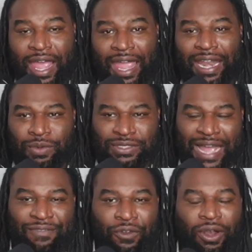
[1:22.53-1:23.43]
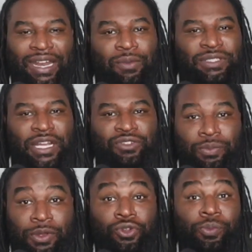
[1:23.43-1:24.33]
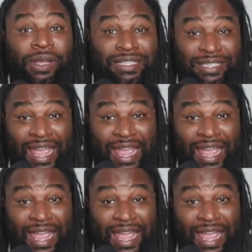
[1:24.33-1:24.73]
And I felt like that was detrimental because